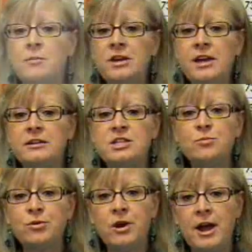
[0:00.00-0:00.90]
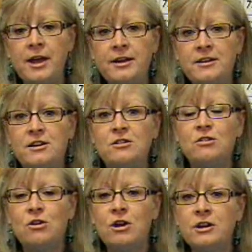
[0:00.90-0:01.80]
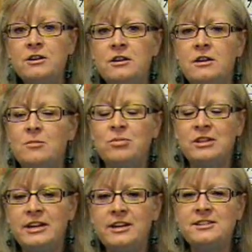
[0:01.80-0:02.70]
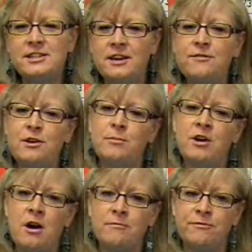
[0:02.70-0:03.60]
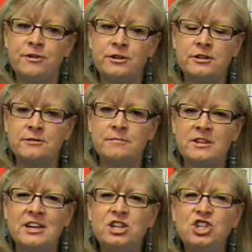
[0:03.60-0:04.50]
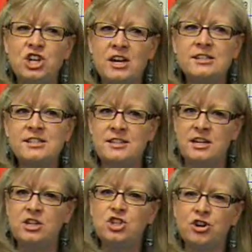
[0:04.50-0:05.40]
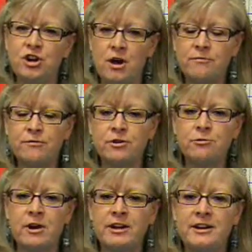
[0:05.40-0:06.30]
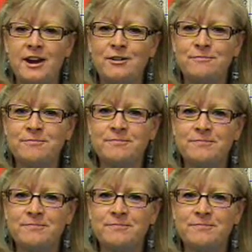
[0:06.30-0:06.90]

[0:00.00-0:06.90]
I began to pray, Lord, please give him comfort. He just needs your comfort right now.